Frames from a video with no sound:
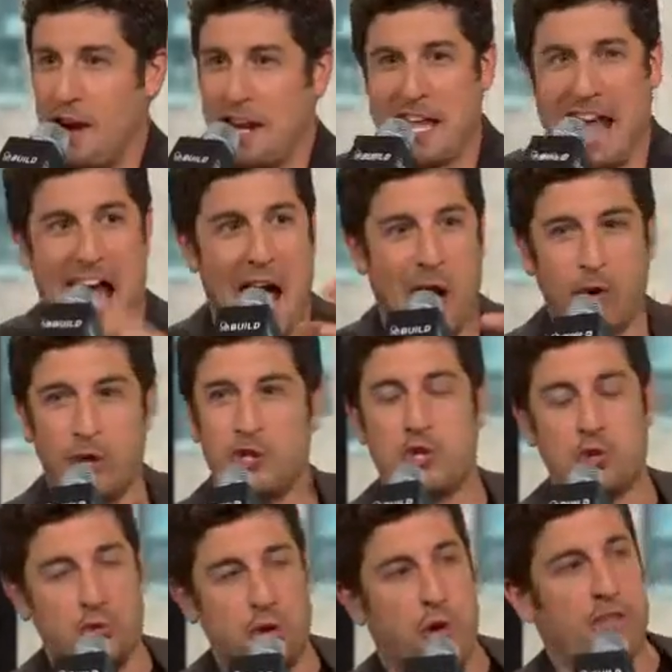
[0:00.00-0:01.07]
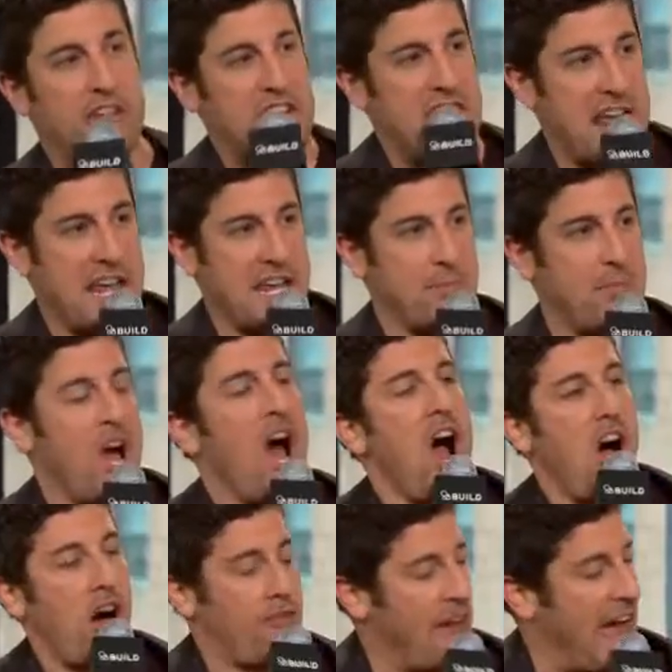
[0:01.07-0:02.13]
funny. How did you know the name
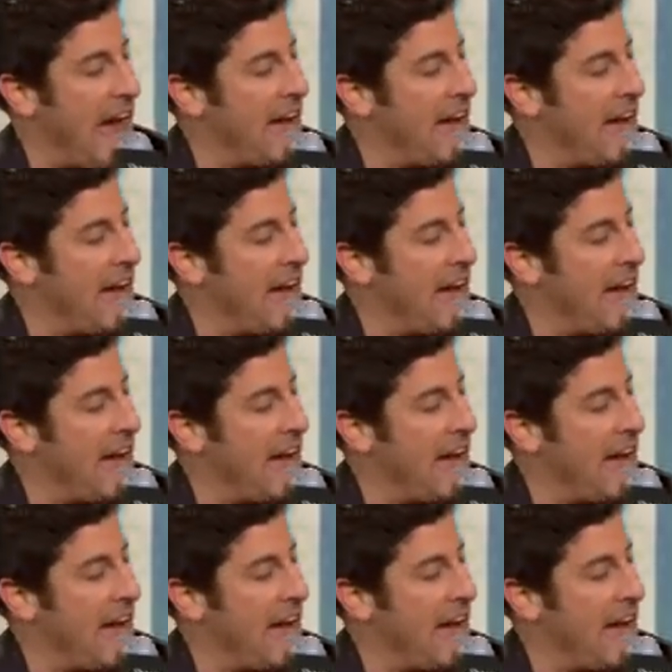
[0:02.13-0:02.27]
of